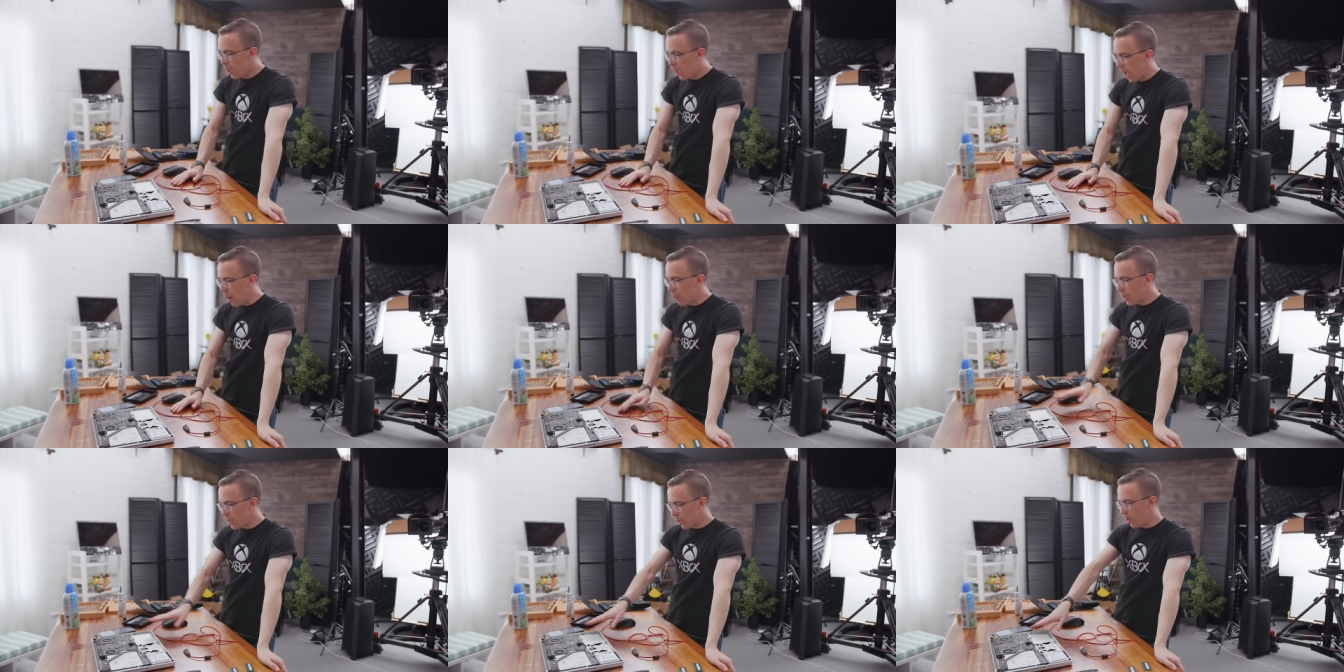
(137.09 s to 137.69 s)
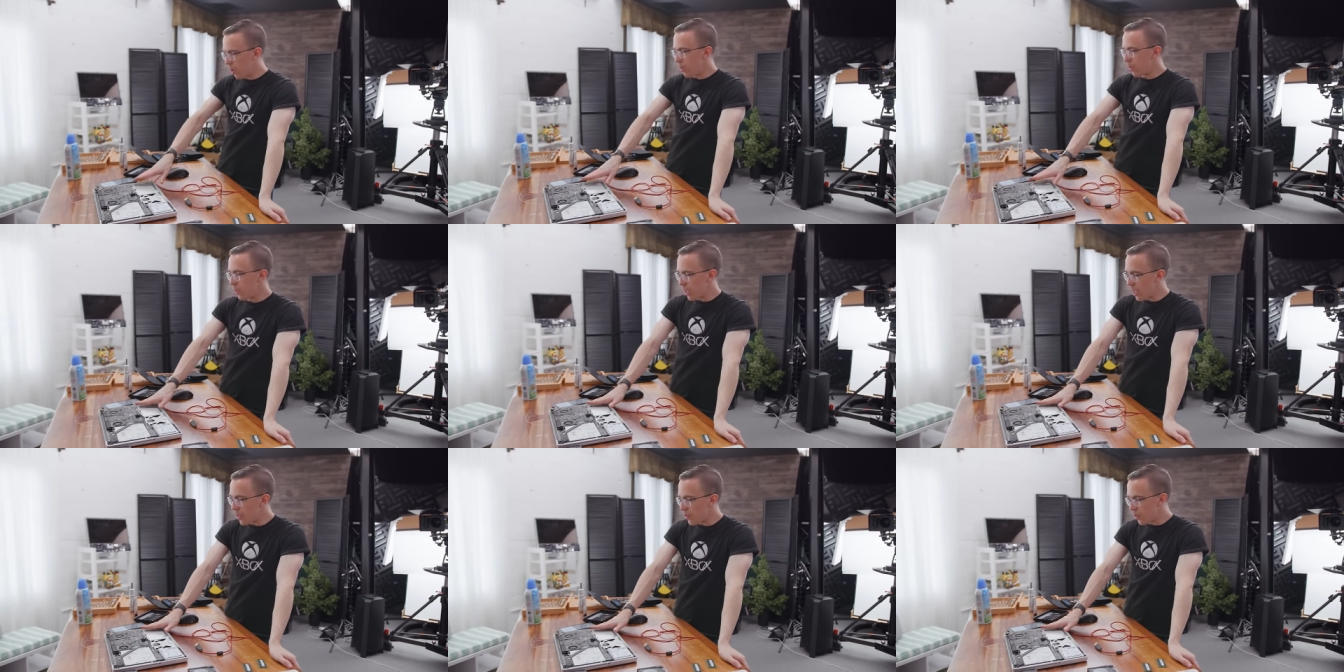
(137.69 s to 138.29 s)
and we turn
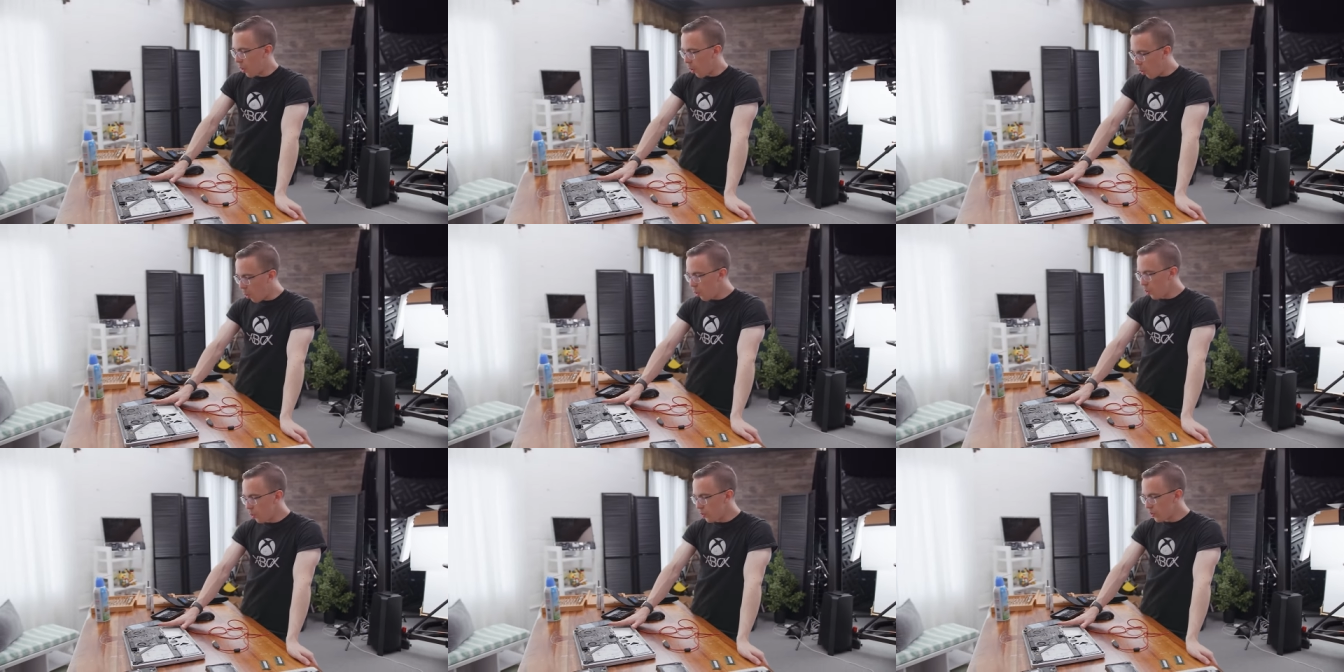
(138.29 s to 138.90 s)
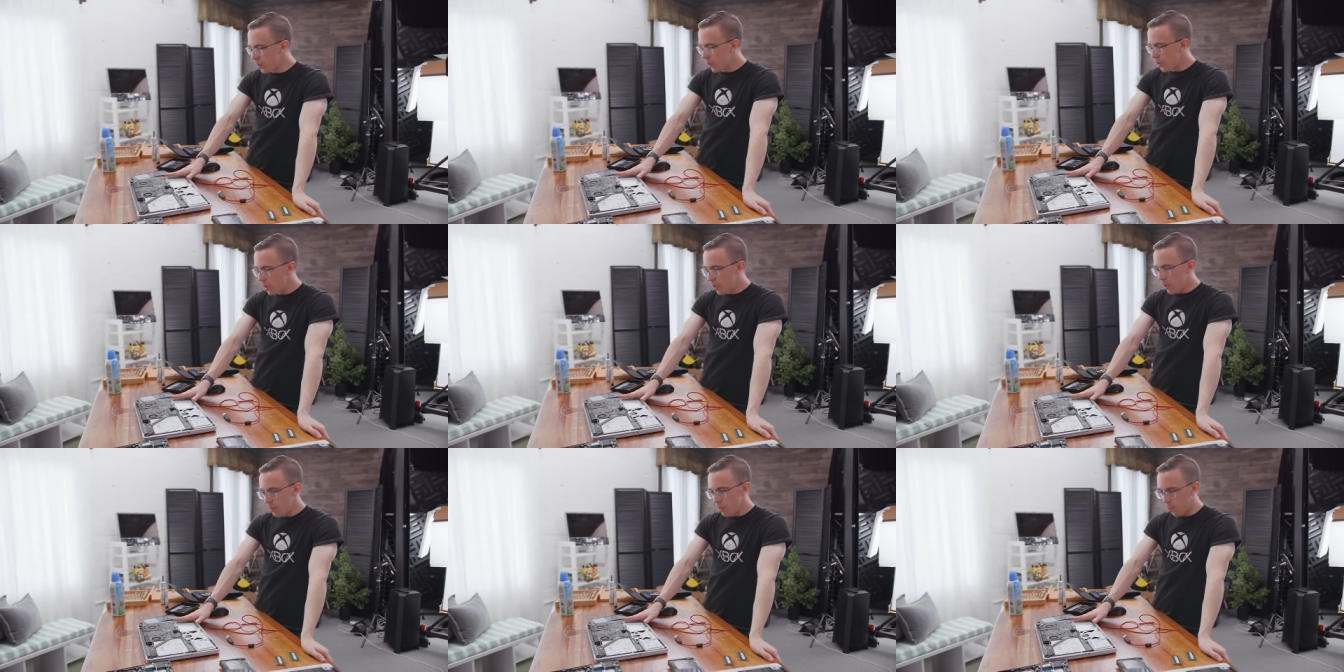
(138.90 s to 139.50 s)
this old,
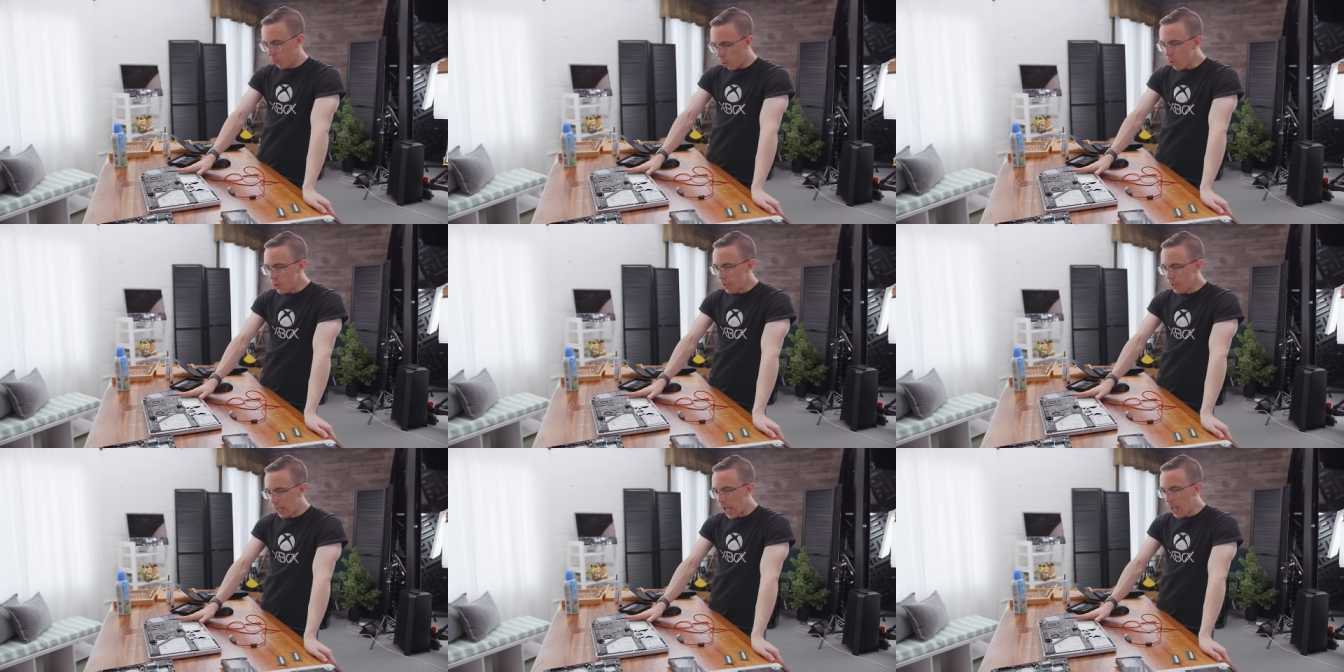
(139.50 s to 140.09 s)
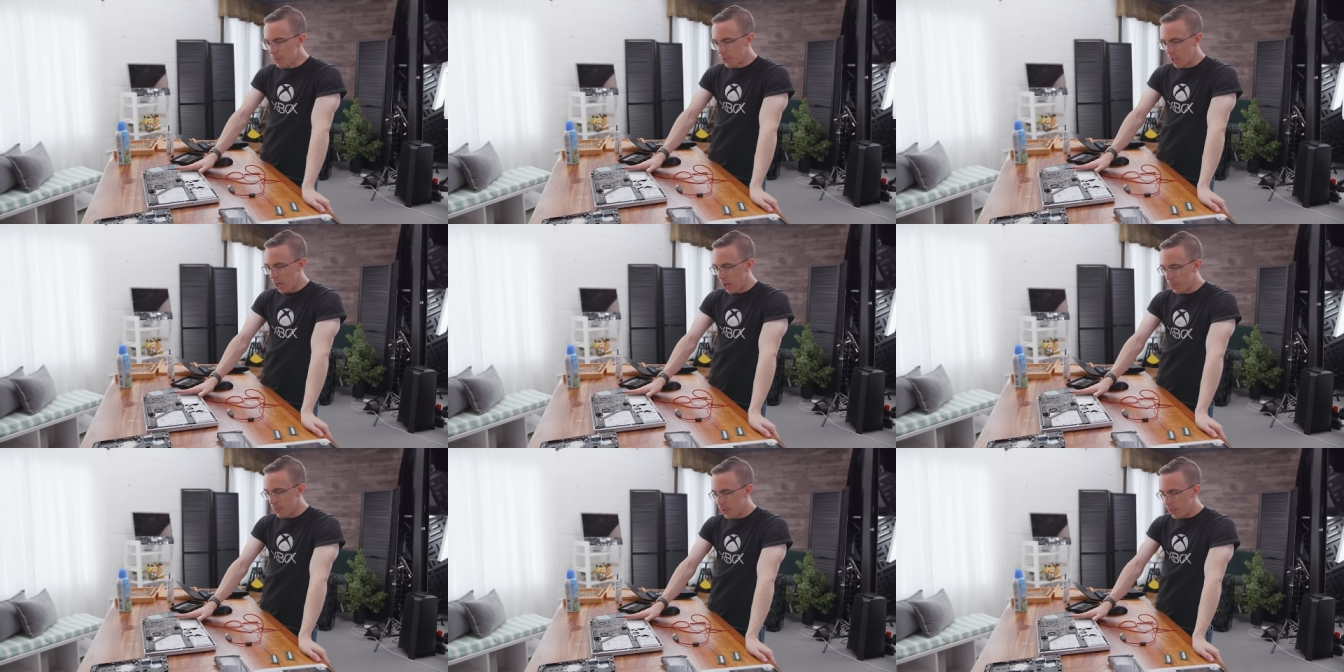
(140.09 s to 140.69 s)
broken
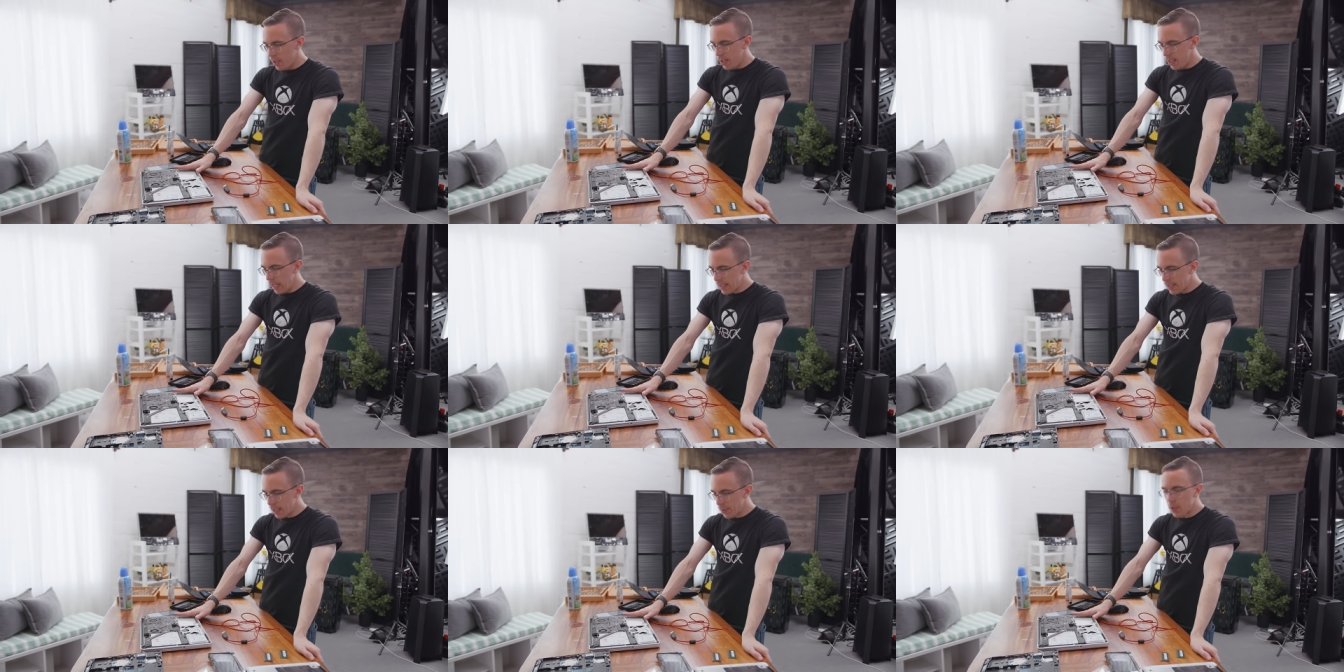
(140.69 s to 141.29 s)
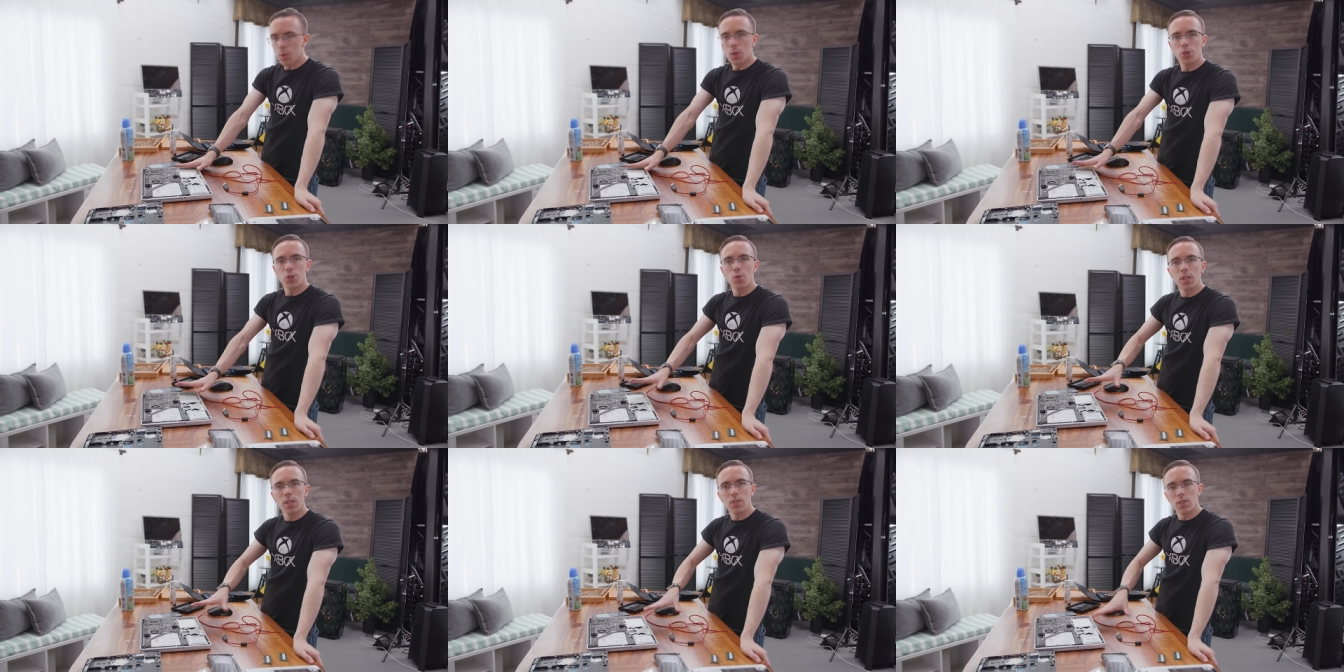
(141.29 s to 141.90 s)
laptop into something which
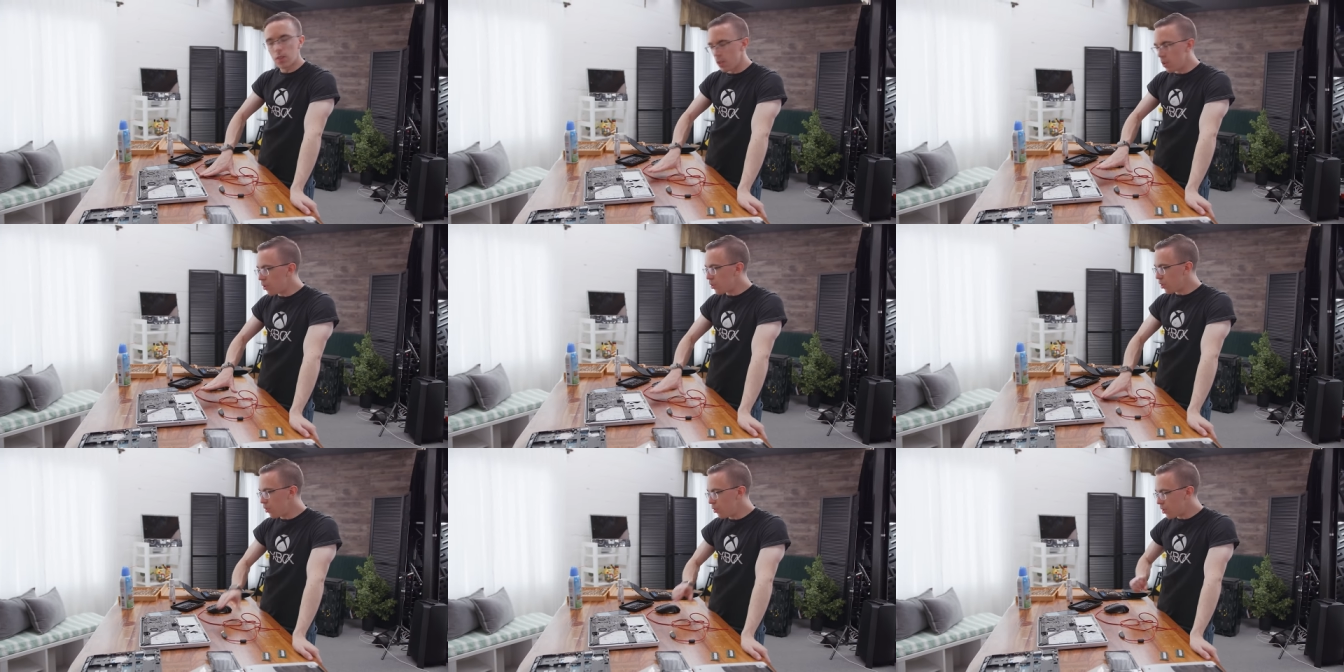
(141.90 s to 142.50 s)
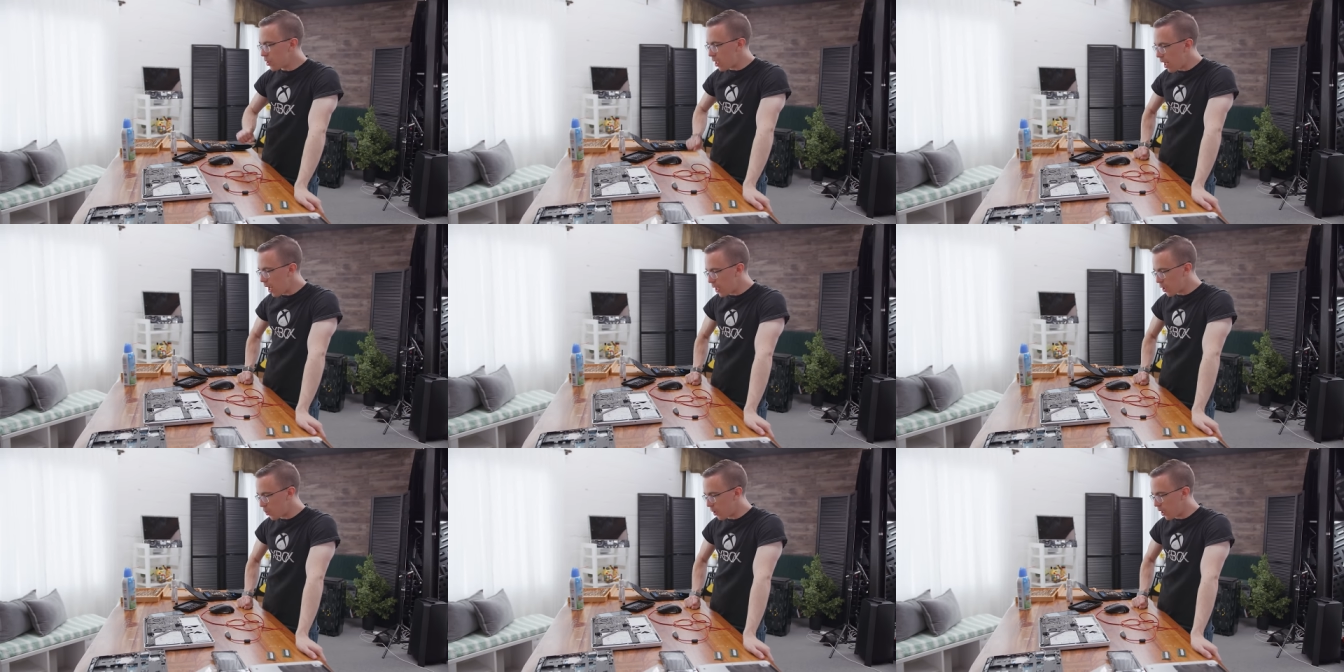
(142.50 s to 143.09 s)
you can still use today
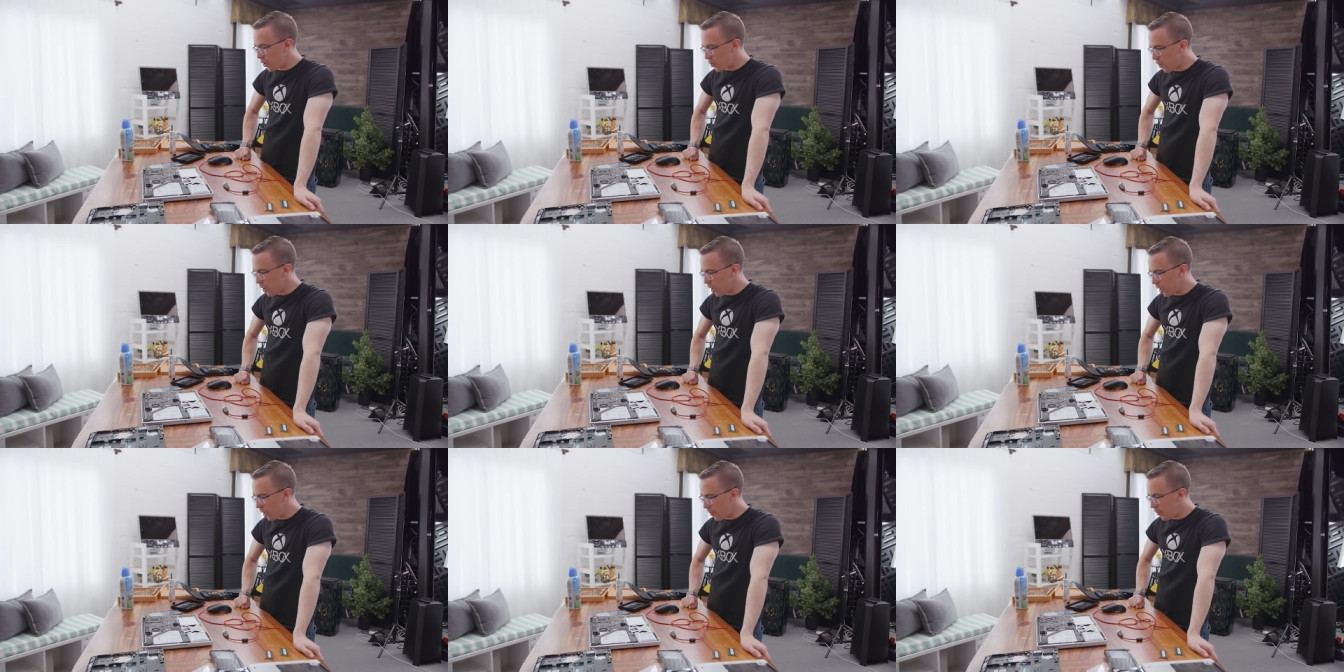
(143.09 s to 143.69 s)
in 2020.